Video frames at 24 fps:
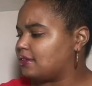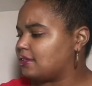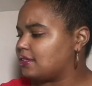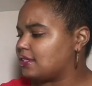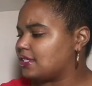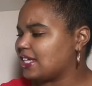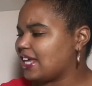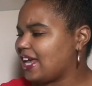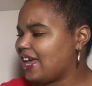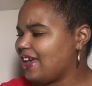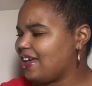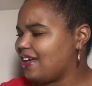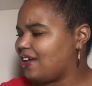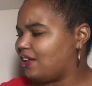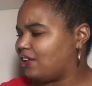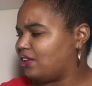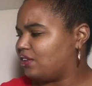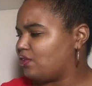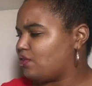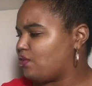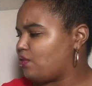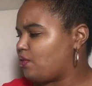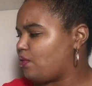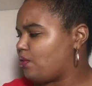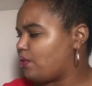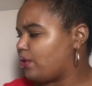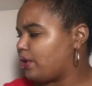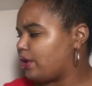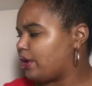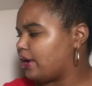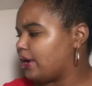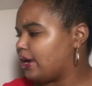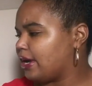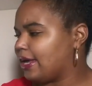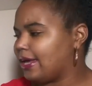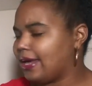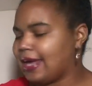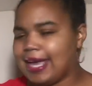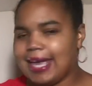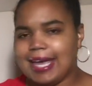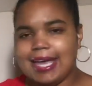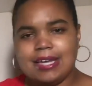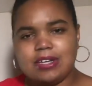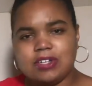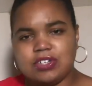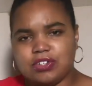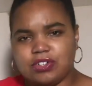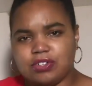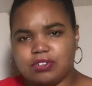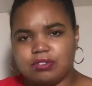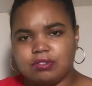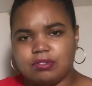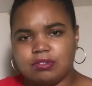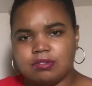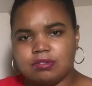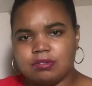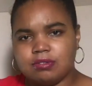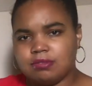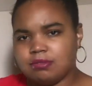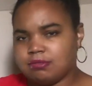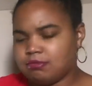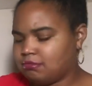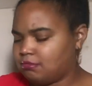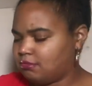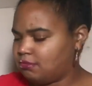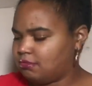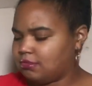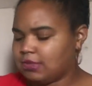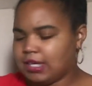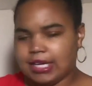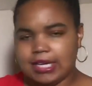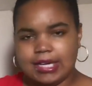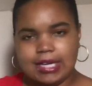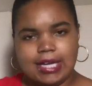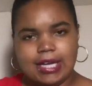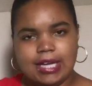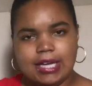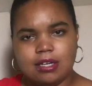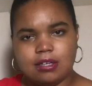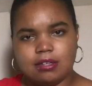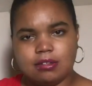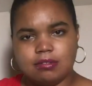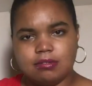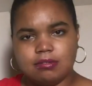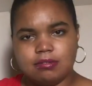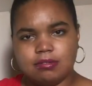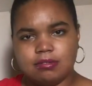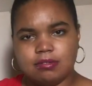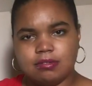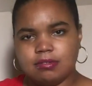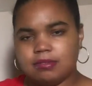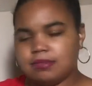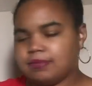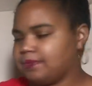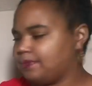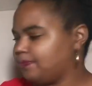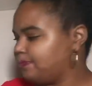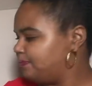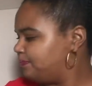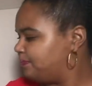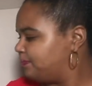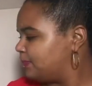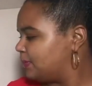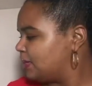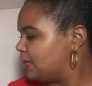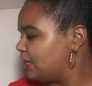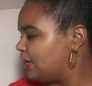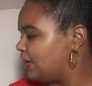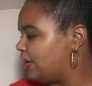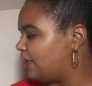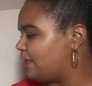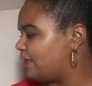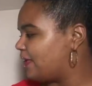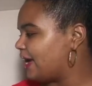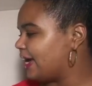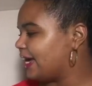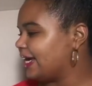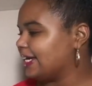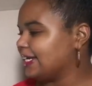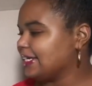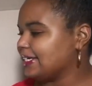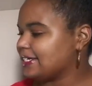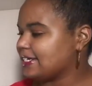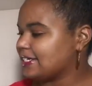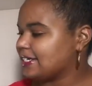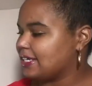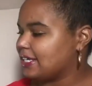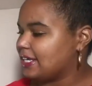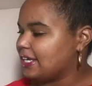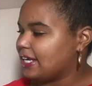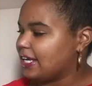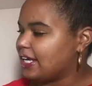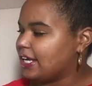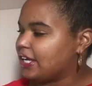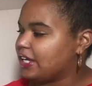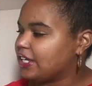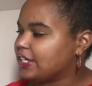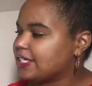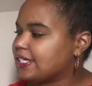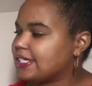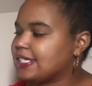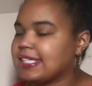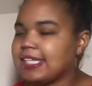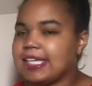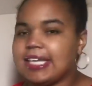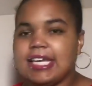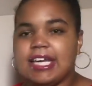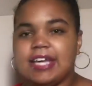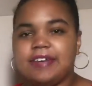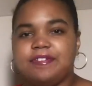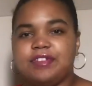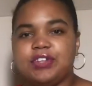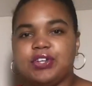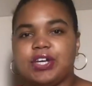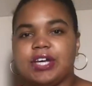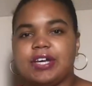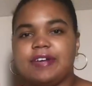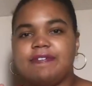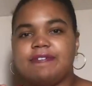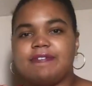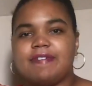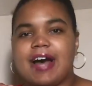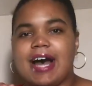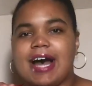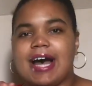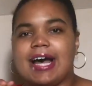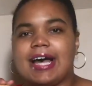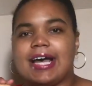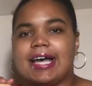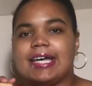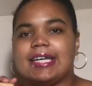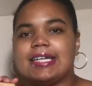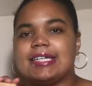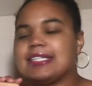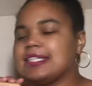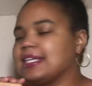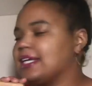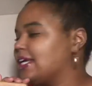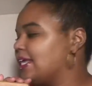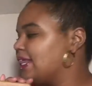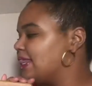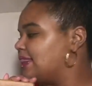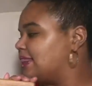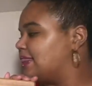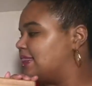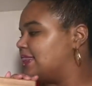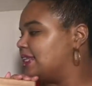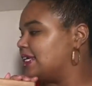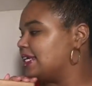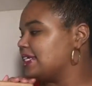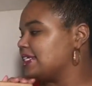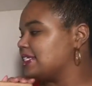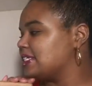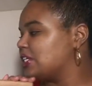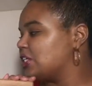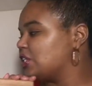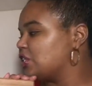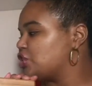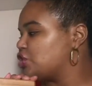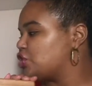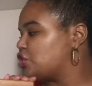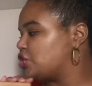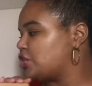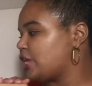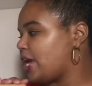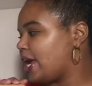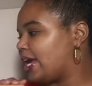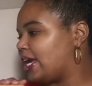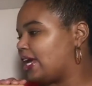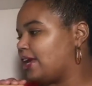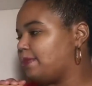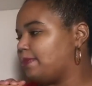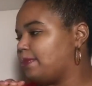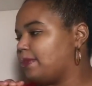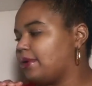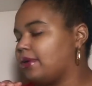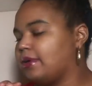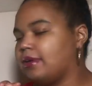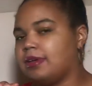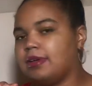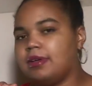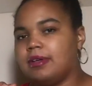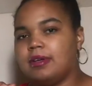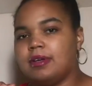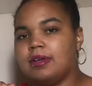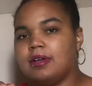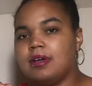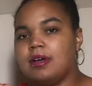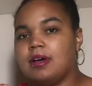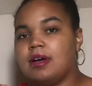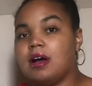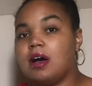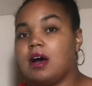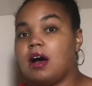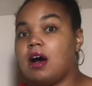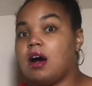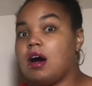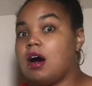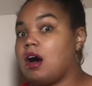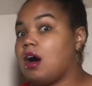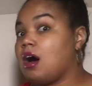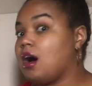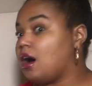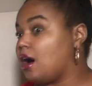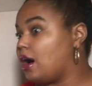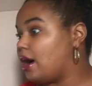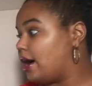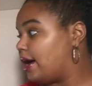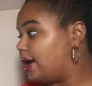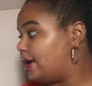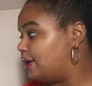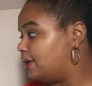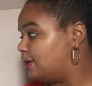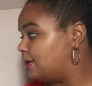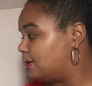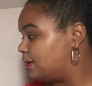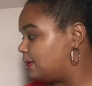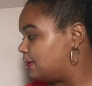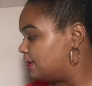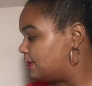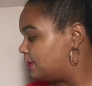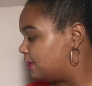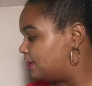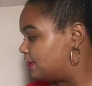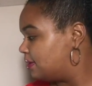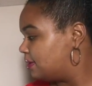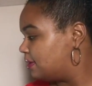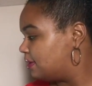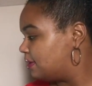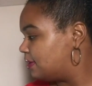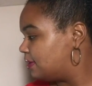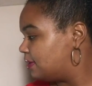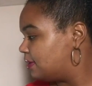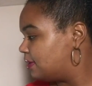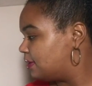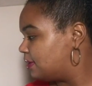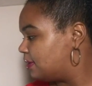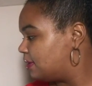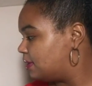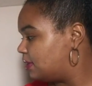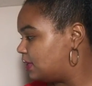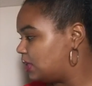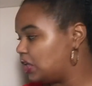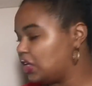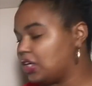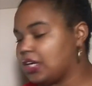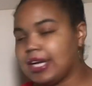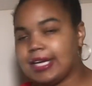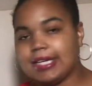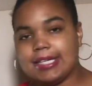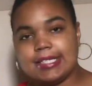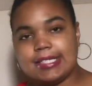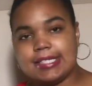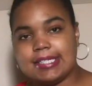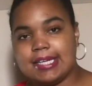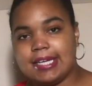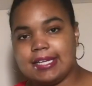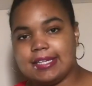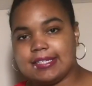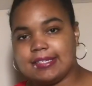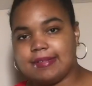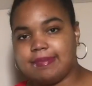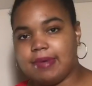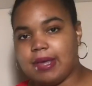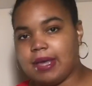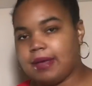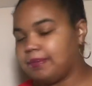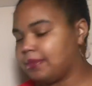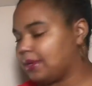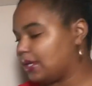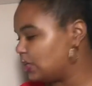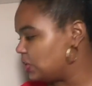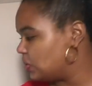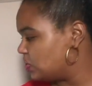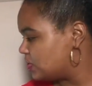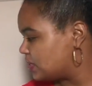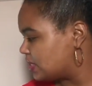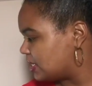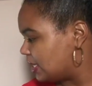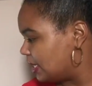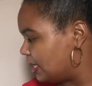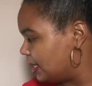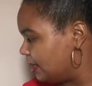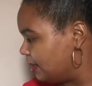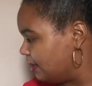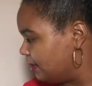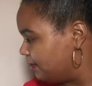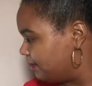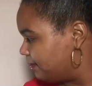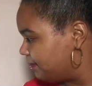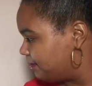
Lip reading: tail or a handle, like a handle. All right. See if you can find this shape on the United States map. Can you see it?